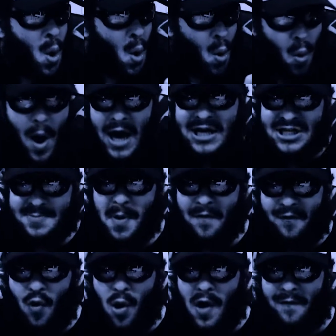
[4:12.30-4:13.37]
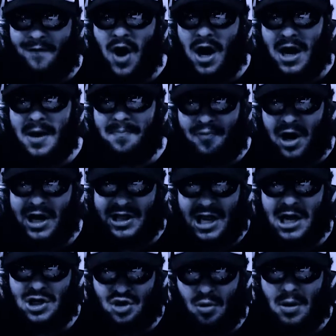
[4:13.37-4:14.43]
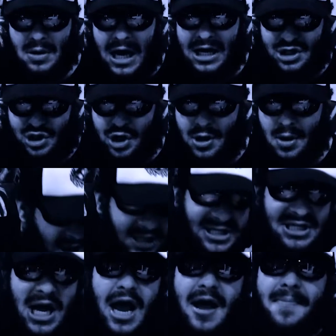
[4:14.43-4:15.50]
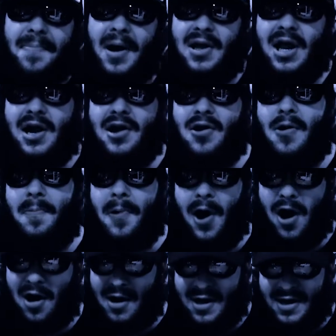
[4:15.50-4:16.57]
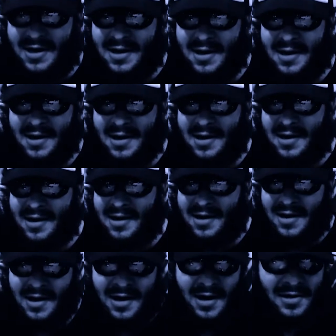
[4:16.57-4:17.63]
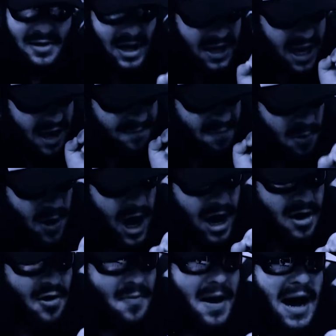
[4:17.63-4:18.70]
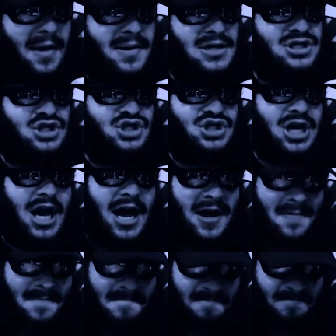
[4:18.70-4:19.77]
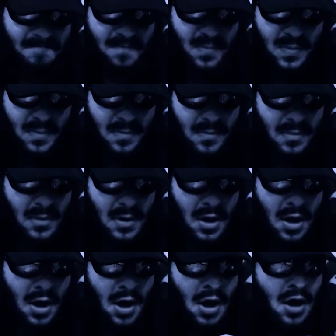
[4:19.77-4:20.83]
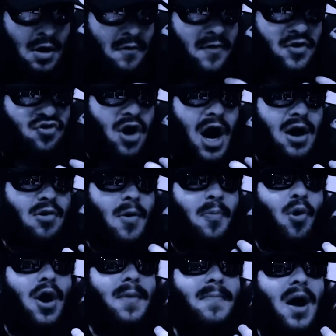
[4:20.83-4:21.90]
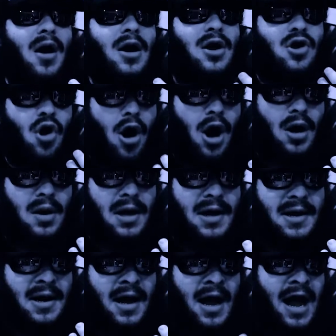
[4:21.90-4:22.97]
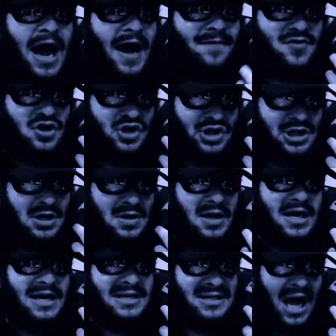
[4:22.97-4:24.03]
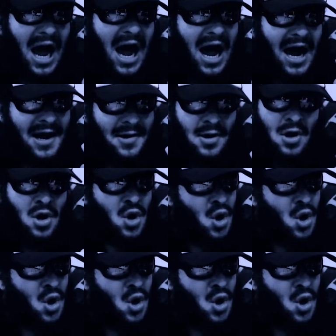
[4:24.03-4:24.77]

weeks before a fucking presidential election. The same political party that gave Barack Obama shit for trying to appoint Merrick Garland after Scalia died